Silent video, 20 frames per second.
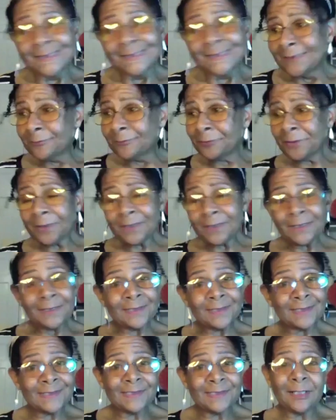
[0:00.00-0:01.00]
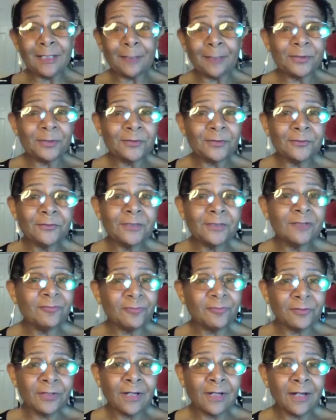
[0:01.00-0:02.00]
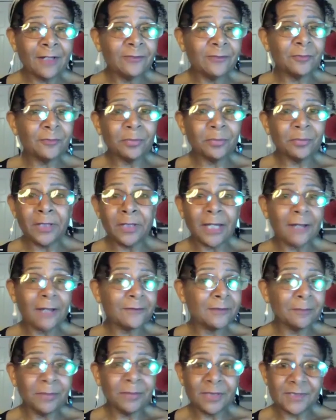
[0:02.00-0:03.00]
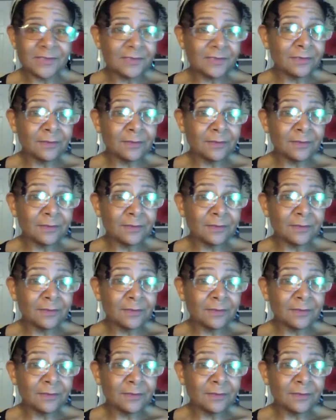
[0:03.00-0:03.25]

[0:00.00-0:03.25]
really just an opportunity for God to bring out the best in